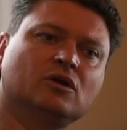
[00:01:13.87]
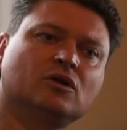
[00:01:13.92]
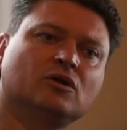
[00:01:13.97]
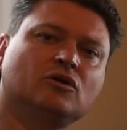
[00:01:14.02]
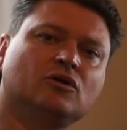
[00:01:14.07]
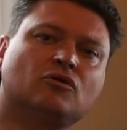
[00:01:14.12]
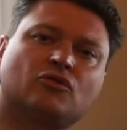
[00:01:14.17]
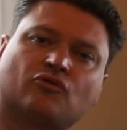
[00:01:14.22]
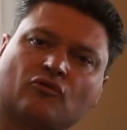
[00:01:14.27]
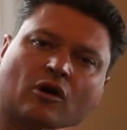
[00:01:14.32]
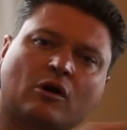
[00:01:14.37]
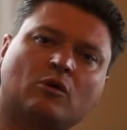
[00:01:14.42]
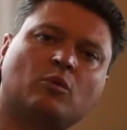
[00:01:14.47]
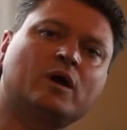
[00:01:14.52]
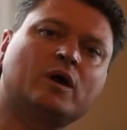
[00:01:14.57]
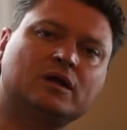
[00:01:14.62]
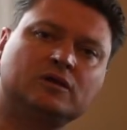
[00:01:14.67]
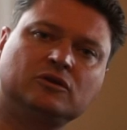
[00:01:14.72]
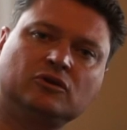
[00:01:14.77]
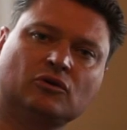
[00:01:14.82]
You
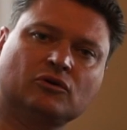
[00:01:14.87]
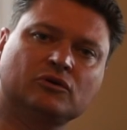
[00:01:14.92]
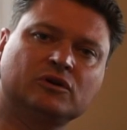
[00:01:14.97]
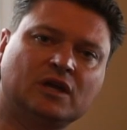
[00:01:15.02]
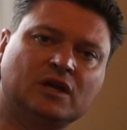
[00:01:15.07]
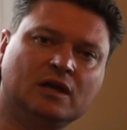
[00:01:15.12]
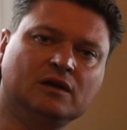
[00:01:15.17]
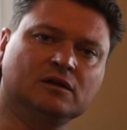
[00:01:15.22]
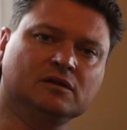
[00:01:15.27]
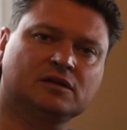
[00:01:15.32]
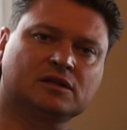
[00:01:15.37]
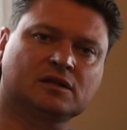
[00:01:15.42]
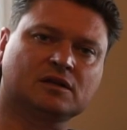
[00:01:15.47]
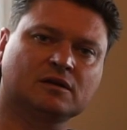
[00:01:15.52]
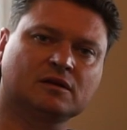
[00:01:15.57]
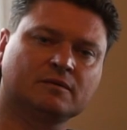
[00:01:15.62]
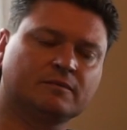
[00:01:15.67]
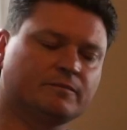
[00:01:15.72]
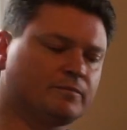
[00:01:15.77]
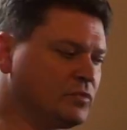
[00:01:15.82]
throw in your
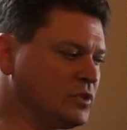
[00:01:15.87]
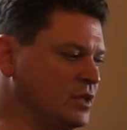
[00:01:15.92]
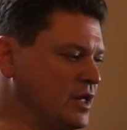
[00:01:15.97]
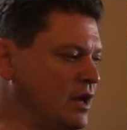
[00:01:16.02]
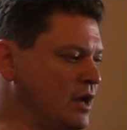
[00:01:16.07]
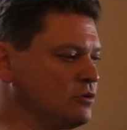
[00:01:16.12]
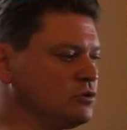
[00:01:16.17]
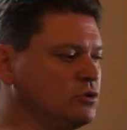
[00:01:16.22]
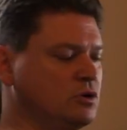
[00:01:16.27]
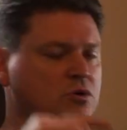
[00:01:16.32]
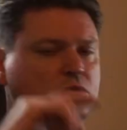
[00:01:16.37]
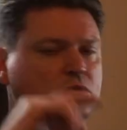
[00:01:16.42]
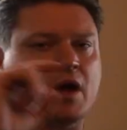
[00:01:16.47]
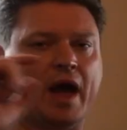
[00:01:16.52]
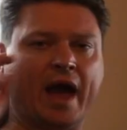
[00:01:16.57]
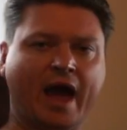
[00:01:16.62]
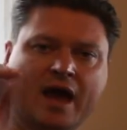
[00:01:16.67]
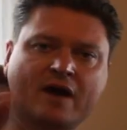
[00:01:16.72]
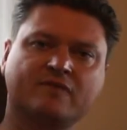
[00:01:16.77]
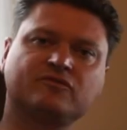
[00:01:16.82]
yeast. Now, do you
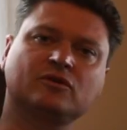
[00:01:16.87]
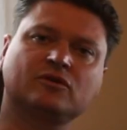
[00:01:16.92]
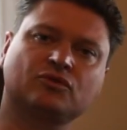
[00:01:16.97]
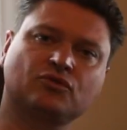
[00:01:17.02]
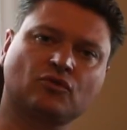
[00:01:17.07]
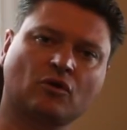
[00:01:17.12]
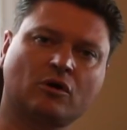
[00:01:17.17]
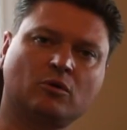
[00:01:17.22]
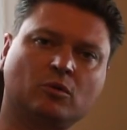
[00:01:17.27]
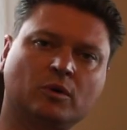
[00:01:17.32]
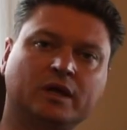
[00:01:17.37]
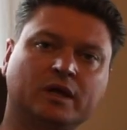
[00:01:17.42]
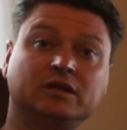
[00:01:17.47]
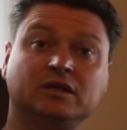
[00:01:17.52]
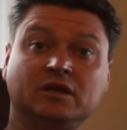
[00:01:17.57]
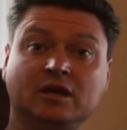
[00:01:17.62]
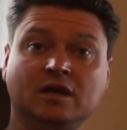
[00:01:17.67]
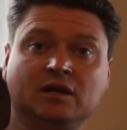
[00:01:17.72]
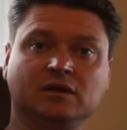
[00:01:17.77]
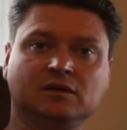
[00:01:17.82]
have to throw
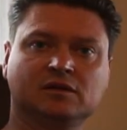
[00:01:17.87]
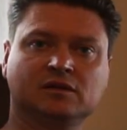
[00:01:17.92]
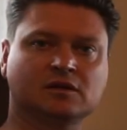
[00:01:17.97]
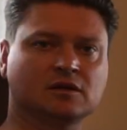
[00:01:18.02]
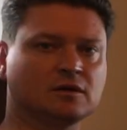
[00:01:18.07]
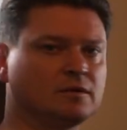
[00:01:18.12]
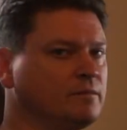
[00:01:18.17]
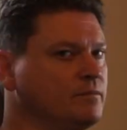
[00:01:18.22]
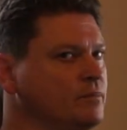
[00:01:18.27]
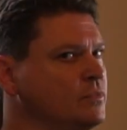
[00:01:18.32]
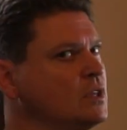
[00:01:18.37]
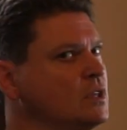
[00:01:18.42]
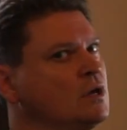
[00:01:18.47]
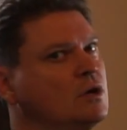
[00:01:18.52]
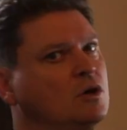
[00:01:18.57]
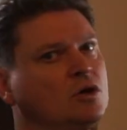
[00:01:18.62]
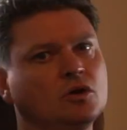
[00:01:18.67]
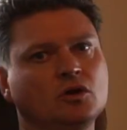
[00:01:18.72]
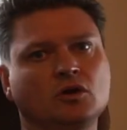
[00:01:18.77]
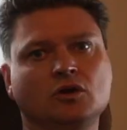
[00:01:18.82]
in yeast?
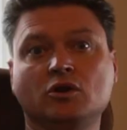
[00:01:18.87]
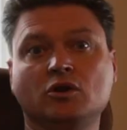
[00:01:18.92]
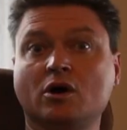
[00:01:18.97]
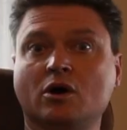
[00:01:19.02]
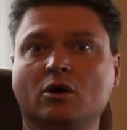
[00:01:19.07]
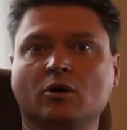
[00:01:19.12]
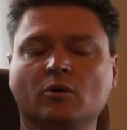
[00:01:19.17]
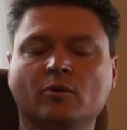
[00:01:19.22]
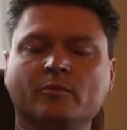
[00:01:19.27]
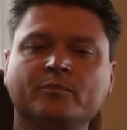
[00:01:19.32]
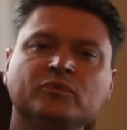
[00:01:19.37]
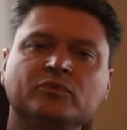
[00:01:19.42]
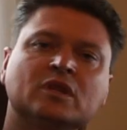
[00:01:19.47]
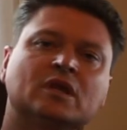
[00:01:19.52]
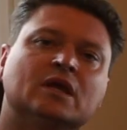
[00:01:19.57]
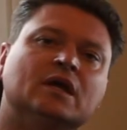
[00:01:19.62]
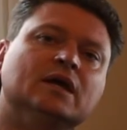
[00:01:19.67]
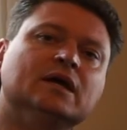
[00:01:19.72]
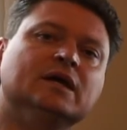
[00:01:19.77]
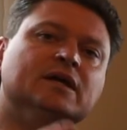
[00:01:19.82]
No.
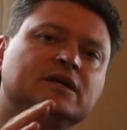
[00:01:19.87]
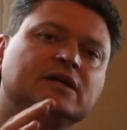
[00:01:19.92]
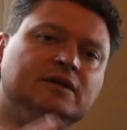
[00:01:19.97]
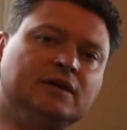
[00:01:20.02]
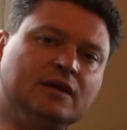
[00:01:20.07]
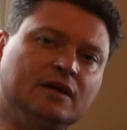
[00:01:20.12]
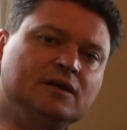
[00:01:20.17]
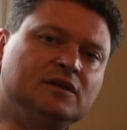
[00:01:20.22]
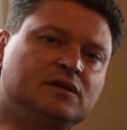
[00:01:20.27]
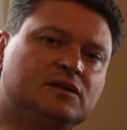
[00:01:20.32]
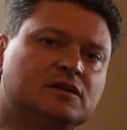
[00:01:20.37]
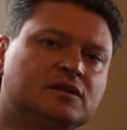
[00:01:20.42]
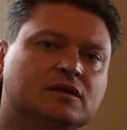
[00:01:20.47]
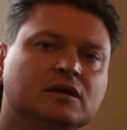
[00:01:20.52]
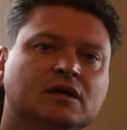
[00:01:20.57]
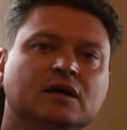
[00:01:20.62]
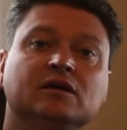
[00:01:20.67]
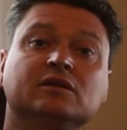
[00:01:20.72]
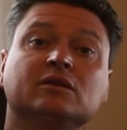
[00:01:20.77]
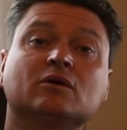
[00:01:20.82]

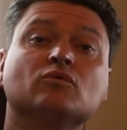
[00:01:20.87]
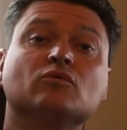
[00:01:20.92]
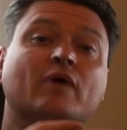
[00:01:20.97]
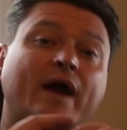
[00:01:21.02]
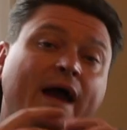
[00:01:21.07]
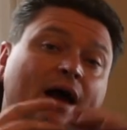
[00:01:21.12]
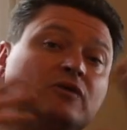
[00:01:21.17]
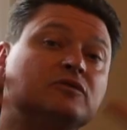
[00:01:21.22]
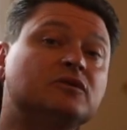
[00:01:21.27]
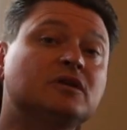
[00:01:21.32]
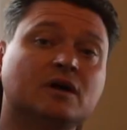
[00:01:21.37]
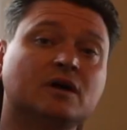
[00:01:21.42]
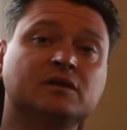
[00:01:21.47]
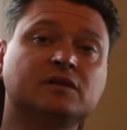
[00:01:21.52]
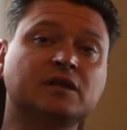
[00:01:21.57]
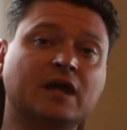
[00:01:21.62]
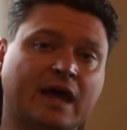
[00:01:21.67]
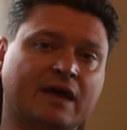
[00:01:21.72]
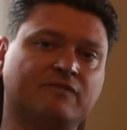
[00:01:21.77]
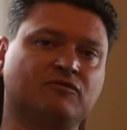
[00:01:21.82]
Yeast is around
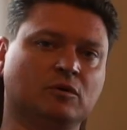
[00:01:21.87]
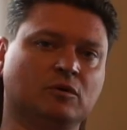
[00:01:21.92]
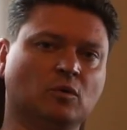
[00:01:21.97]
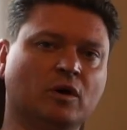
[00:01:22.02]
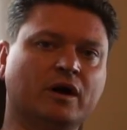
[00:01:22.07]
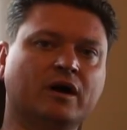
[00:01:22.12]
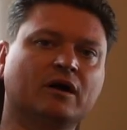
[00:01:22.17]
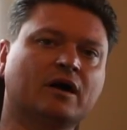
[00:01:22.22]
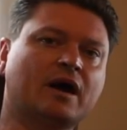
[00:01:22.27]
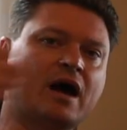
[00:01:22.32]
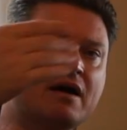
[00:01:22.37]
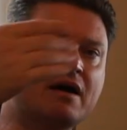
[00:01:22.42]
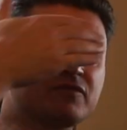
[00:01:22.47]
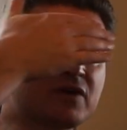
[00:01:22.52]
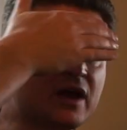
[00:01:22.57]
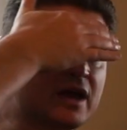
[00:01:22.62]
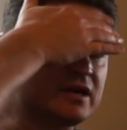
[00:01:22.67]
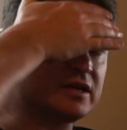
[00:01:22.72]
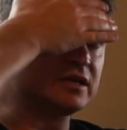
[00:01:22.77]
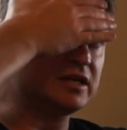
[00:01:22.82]
us everywhere. I've
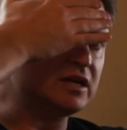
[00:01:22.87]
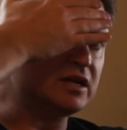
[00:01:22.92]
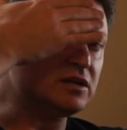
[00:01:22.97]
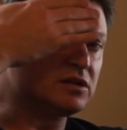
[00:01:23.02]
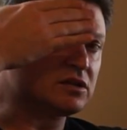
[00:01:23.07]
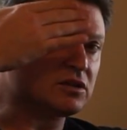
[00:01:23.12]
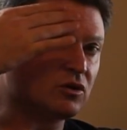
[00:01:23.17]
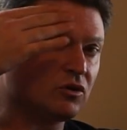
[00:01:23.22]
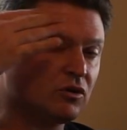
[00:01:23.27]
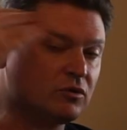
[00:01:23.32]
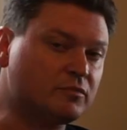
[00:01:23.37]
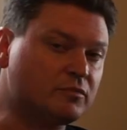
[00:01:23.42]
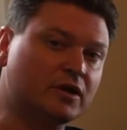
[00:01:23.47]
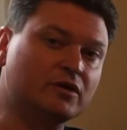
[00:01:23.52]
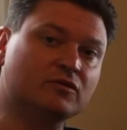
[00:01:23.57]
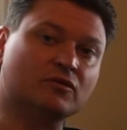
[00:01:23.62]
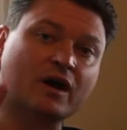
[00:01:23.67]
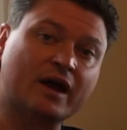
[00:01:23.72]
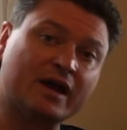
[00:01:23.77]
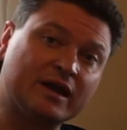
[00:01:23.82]
got yeast on
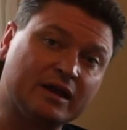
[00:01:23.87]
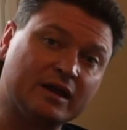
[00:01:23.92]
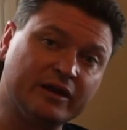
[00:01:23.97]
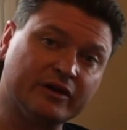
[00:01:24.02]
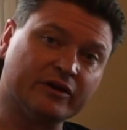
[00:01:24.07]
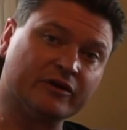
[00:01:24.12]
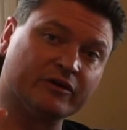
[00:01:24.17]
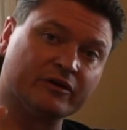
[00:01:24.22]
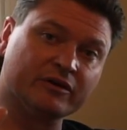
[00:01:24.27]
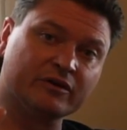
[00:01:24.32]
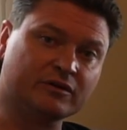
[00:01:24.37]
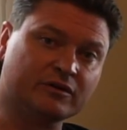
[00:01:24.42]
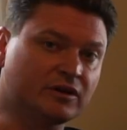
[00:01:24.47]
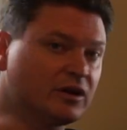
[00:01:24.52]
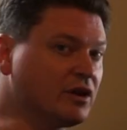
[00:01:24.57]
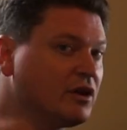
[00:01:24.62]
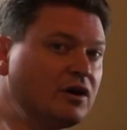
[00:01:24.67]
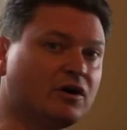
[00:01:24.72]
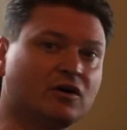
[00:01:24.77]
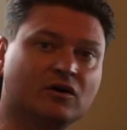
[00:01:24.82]
me right here.
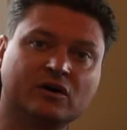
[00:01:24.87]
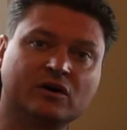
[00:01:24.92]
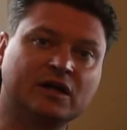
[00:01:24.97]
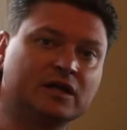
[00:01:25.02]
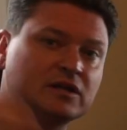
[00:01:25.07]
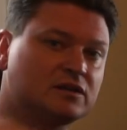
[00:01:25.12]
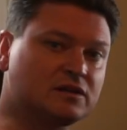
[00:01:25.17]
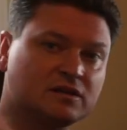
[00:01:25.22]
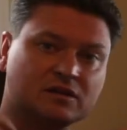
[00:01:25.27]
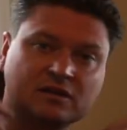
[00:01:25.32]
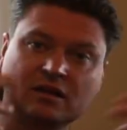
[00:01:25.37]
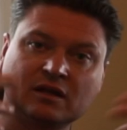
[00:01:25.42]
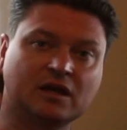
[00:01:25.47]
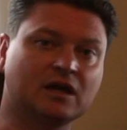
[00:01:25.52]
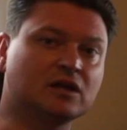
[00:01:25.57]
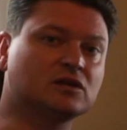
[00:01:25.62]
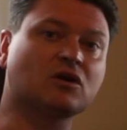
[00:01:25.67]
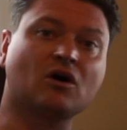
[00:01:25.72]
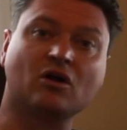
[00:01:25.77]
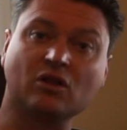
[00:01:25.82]
You know, it's
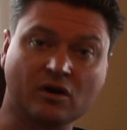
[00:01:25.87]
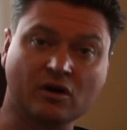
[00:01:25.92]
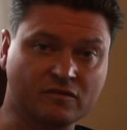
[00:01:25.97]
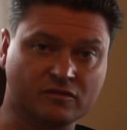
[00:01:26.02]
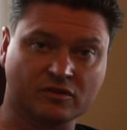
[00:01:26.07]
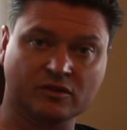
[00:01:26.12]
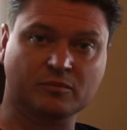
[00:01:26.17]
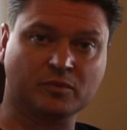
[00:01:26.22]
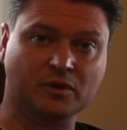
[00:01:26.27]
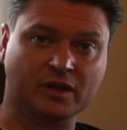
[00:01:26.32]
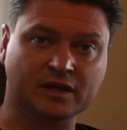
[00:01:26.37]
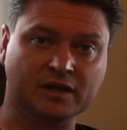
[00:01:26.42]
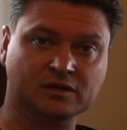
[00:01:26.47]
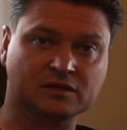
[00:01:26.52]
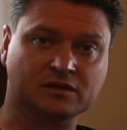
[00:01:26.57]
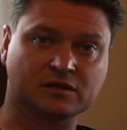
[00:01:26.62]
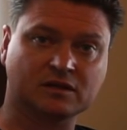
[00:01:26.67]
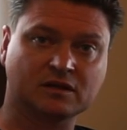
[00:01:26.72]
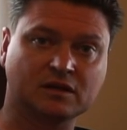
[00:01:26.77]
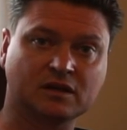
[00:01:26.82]
it's all over the
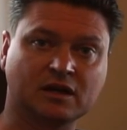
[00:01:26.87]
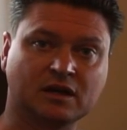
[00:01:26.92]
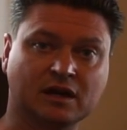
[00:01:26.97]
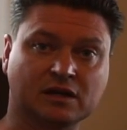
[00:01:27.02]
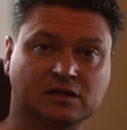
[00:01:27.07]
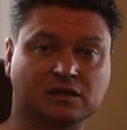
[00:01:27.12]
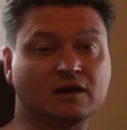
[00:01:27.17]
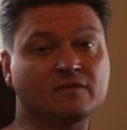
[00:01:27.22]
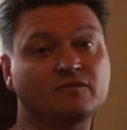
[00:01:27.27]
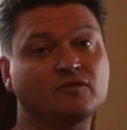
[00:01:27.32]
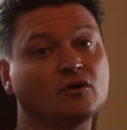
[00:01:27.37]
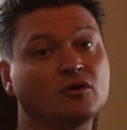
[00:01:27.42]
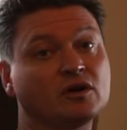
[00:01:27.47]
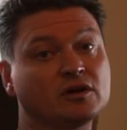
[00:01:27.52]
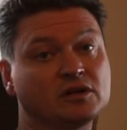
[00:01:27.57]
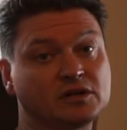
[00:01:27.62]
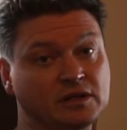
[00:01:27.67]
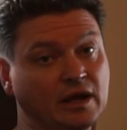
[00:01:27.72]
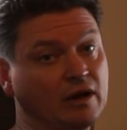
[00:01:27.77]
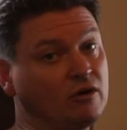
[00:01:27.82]
place, except for
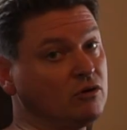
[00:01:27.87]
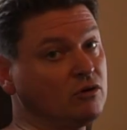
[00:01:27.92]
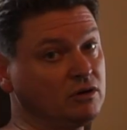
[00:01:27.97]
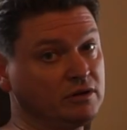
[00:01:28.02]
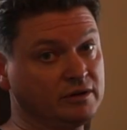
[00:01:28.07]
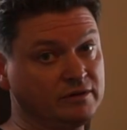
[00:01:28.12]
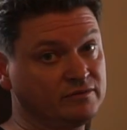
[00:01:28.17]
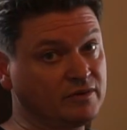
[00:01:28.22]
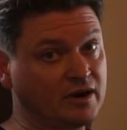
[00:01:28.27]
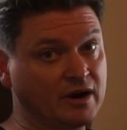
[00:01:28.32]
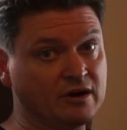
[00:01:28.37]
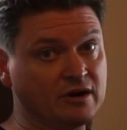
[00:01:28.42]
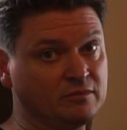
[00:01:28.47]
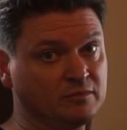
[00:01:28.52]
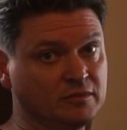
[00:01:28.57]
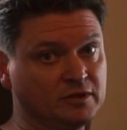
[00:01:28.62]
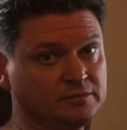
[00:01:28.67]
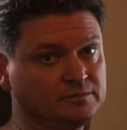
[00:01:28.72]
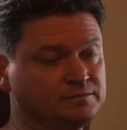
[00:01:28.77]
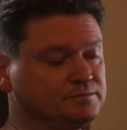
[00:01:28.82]
a sterile
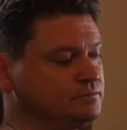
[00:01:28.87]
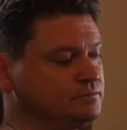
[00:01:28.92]
environment.